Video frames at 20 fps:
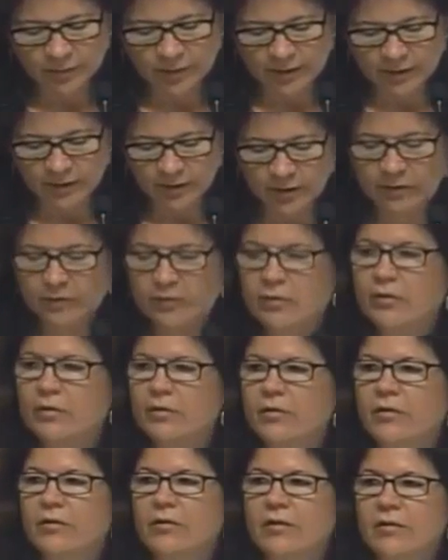plan are also
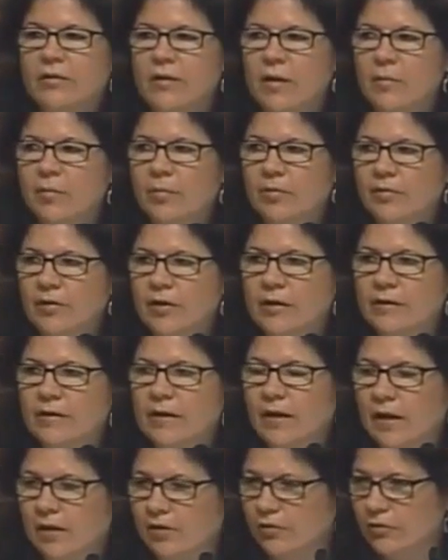used as examples in
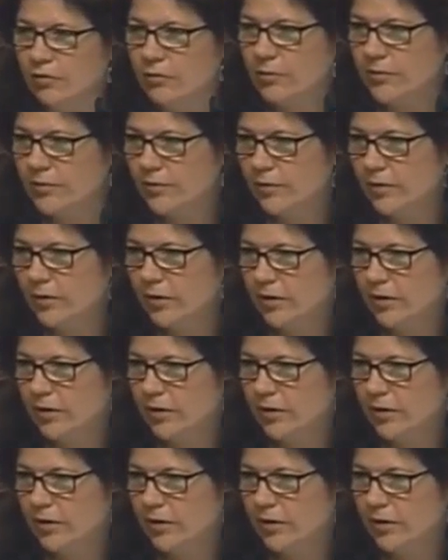the National